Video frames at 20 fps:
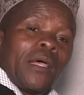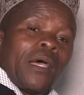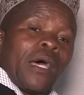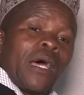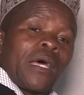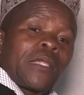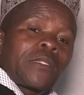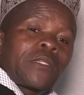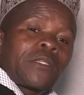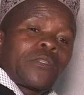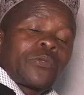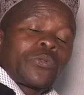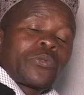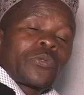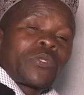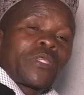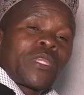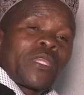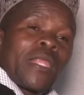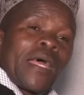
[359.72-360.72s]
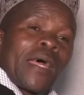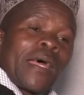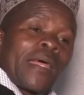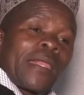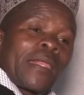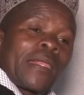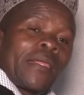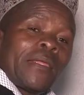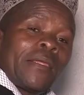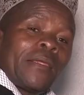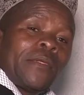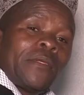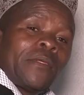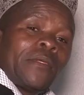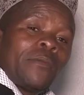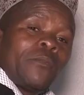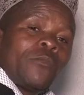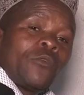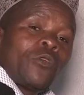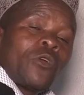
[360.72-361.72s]
asi susu sedare
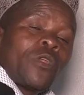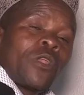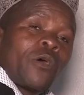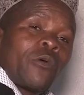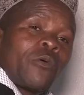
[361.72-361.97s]
munoona